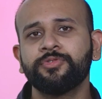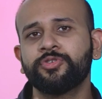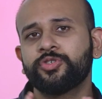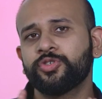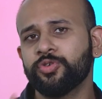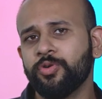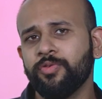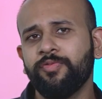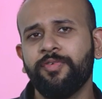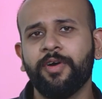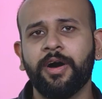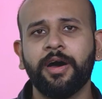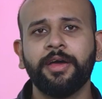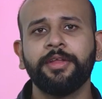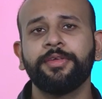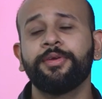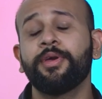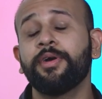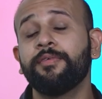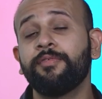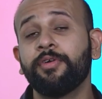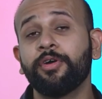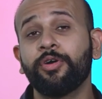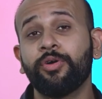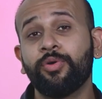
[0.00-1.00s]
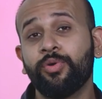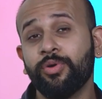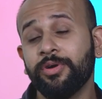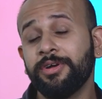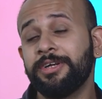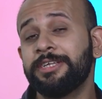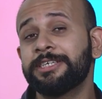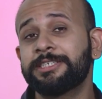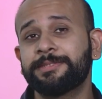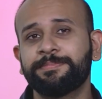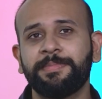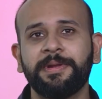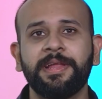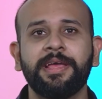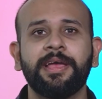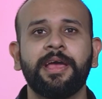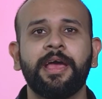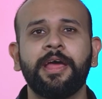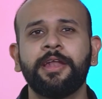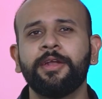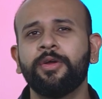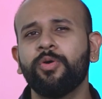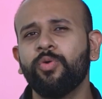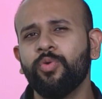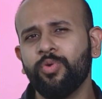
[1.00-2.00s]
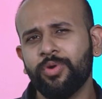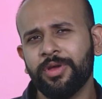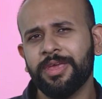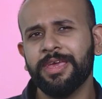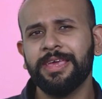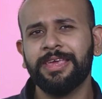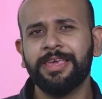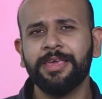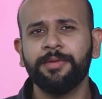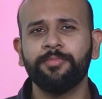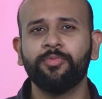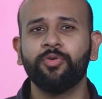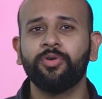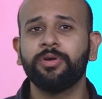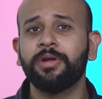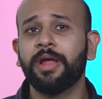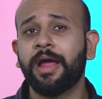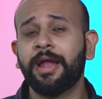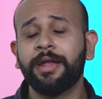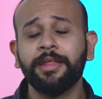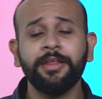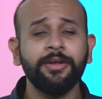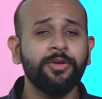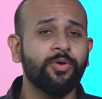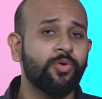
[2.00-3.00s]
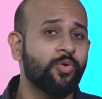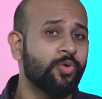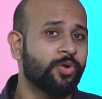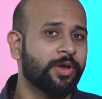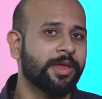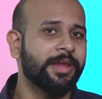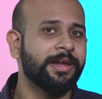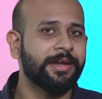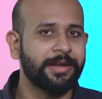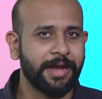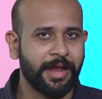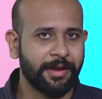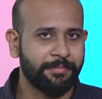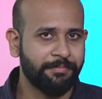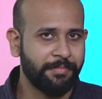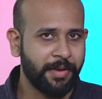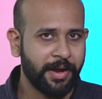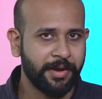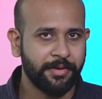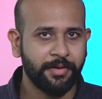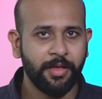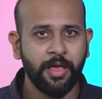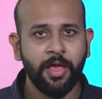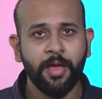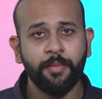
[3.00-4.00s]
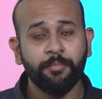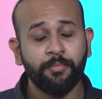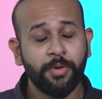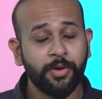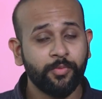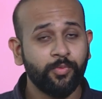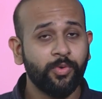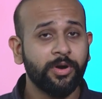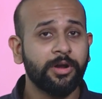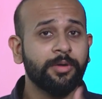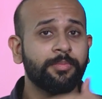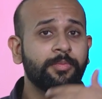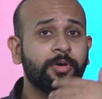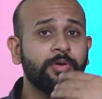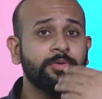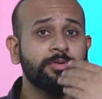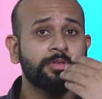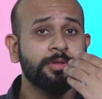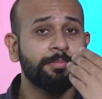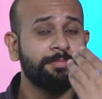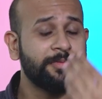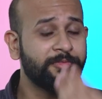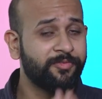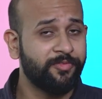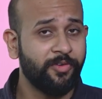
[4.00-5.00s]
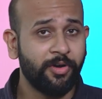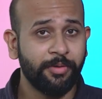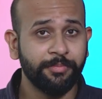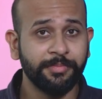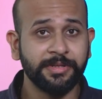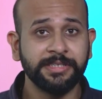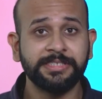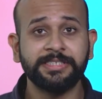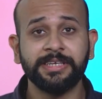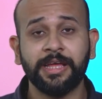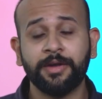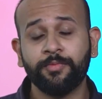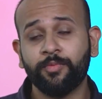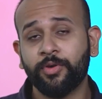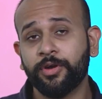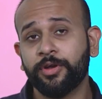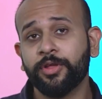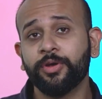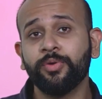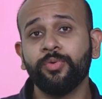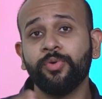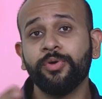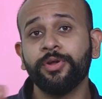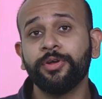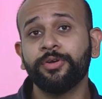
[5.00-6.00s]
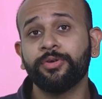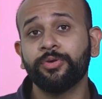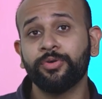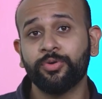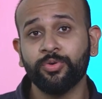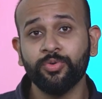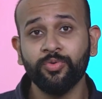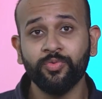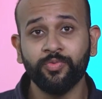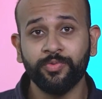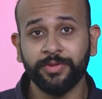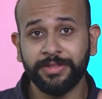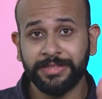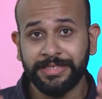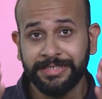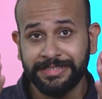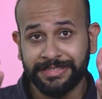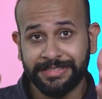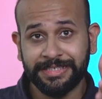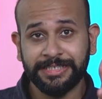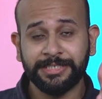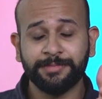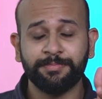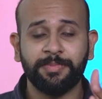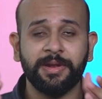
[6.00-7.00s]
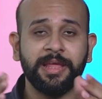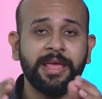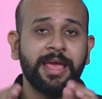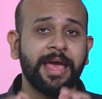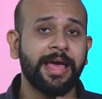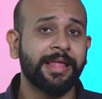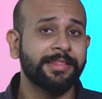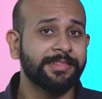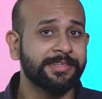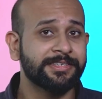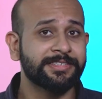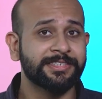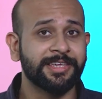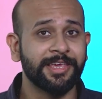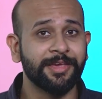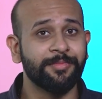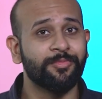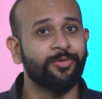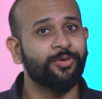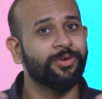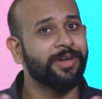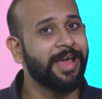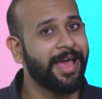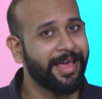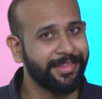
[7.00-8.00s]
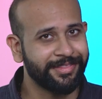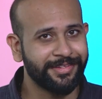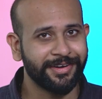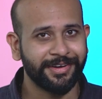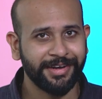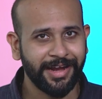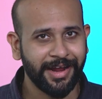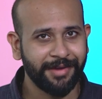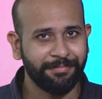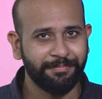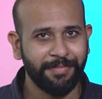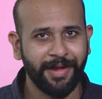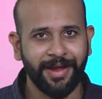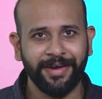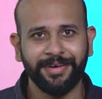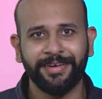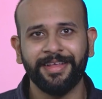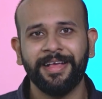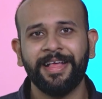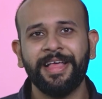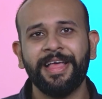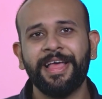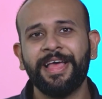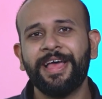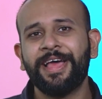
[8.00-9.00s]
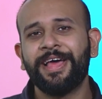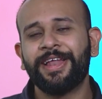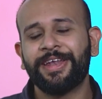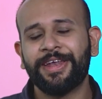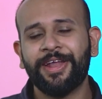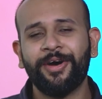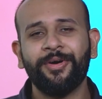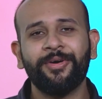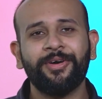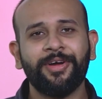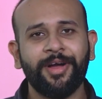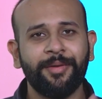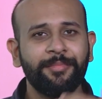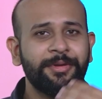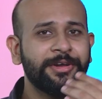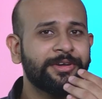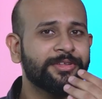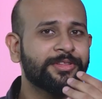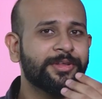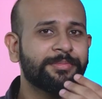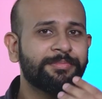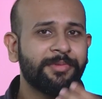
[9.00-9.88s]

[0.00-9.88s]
So far, you have a good display, an okay keyboard and an okay trackpad. But what about the performance and what you're going to do with this display and this keyboard and the trackpad? Now coming to the